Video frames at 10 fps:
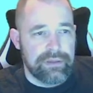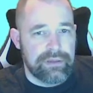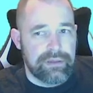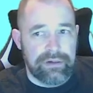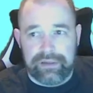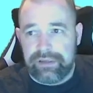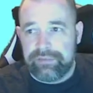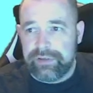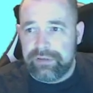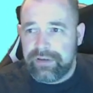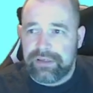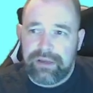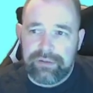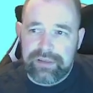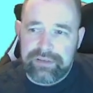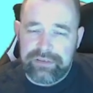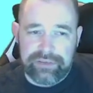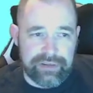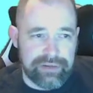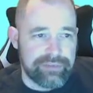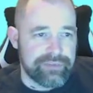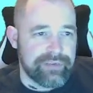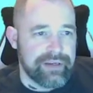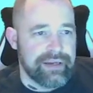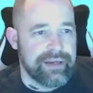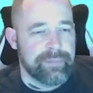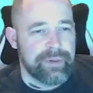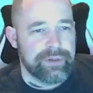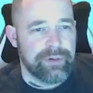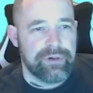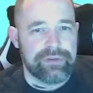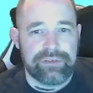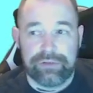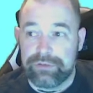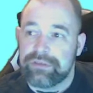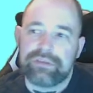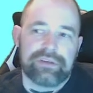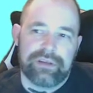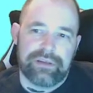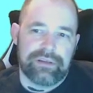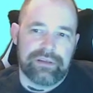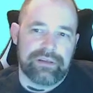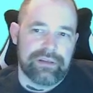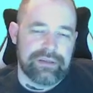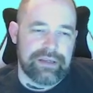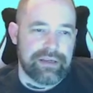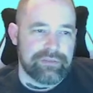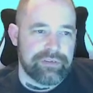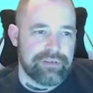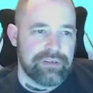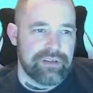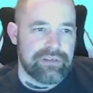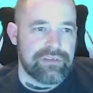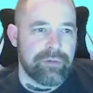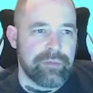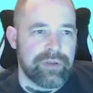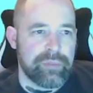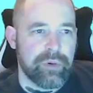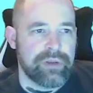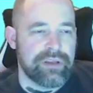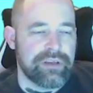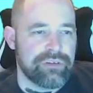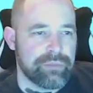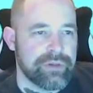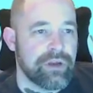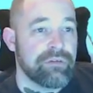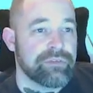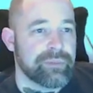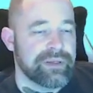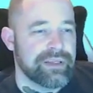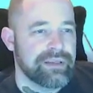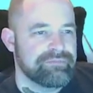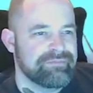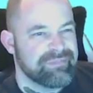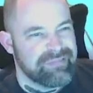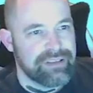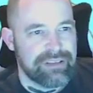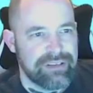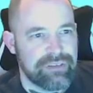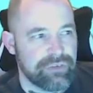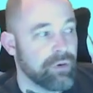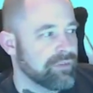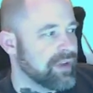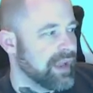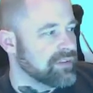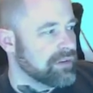Right, if you've had a go at this yourself and you're a student, an A-level student, this is probably the point that you should be comfortably sort of getting to,